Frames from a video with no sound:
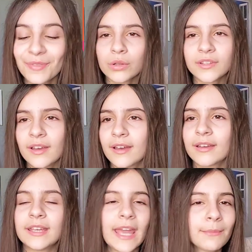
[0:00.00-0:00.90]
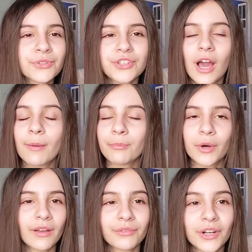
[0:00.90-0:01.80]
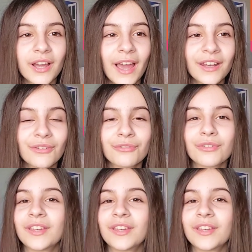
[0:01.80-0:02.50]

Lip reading: Ulta, GameStop, whatever kind of